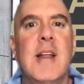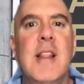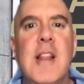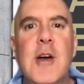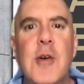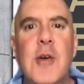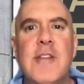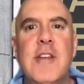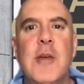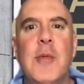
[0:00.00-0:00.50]

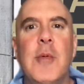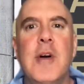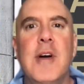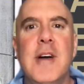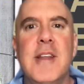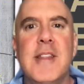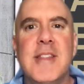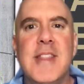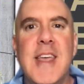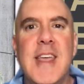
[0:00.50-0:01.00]
Hello
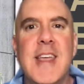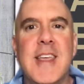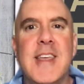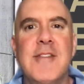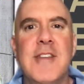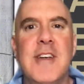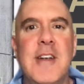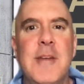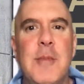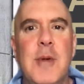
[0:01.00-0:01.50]
everyone, thank
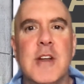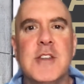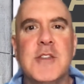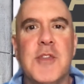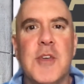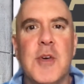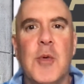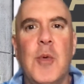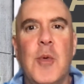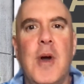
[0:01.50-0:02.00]
you very
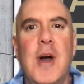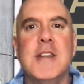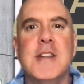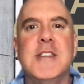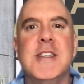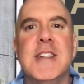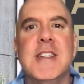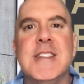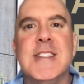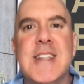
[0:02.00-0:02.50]
much for
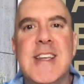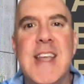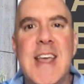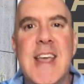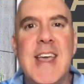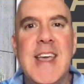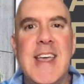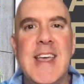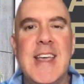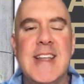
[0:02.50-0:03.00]
watching
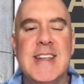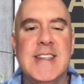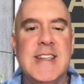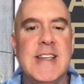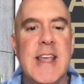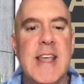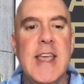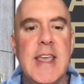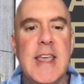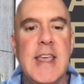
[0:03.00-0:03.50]
today.
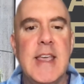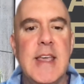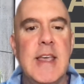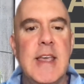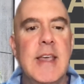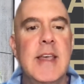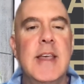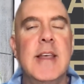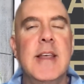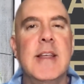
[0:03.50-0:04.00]
Today
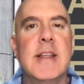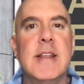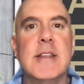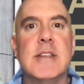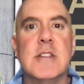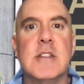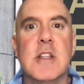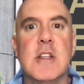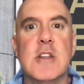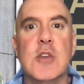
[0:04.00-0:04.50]

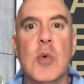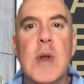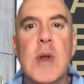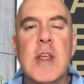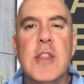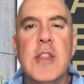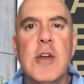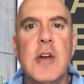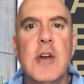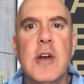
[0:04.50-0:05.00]
is the
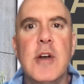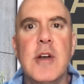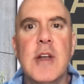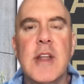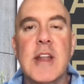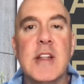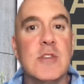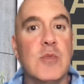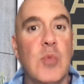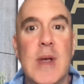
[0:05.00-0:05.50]
23rd,
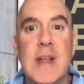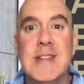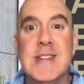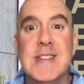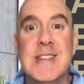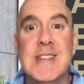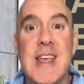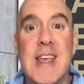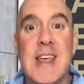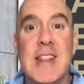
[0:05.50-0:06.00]
it is
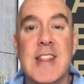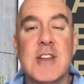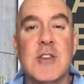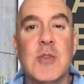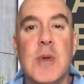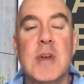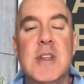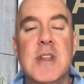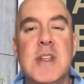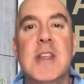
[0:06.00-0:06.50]
Wednesday, the
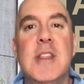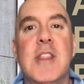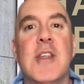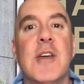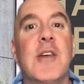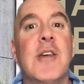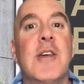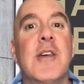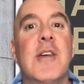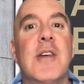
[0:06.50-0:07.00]

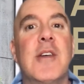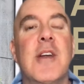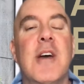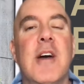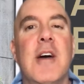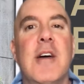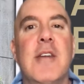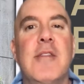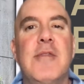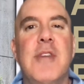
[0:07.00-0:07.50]
23rd
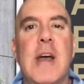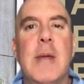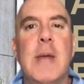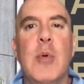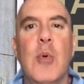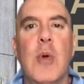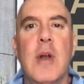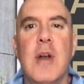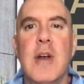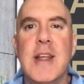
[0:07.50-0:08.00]
of
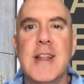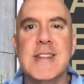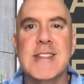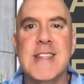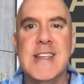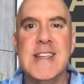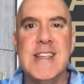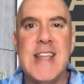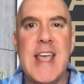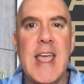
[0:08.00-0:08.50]
February. And
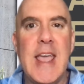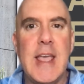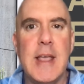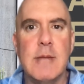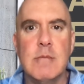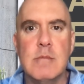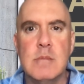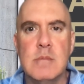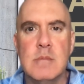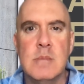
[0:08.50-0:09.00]

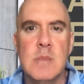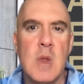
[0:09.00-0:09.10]
today